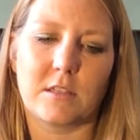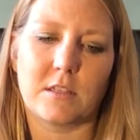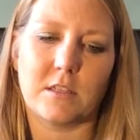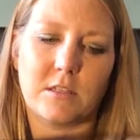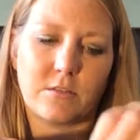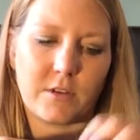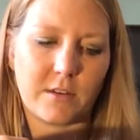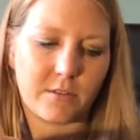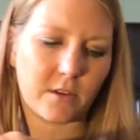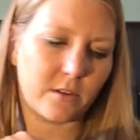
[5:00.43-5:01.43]
So there's 3
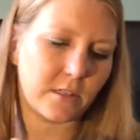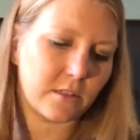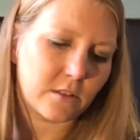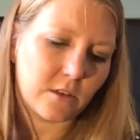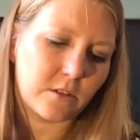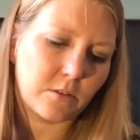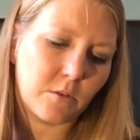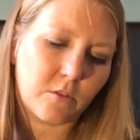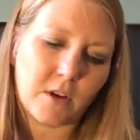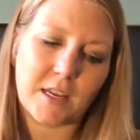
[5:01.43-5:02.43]
of those in total.
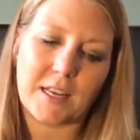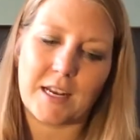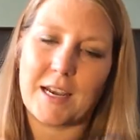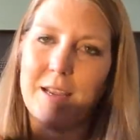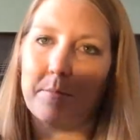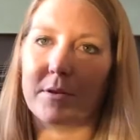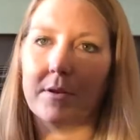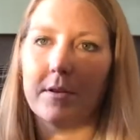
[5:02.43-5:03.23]
We've got a clip.